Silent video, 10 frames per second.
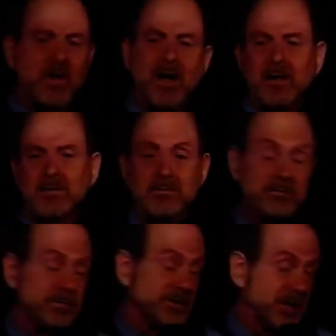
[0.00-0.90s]
on
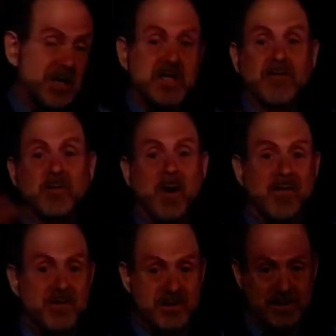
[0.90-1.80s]
six, seven
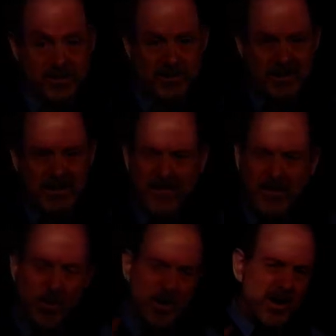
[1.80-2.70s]
months. Then
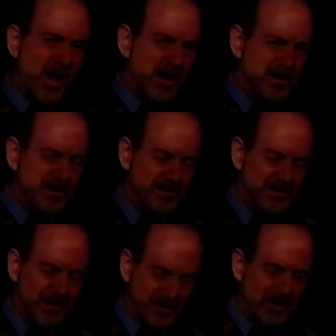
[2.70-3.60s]
one night,
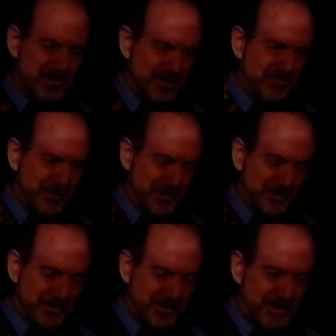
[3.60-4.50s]
it was different.
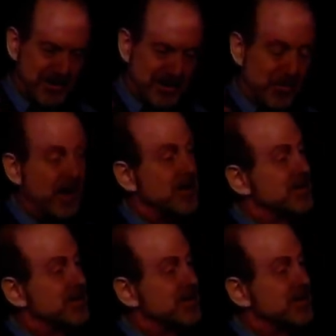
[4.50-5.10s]
Why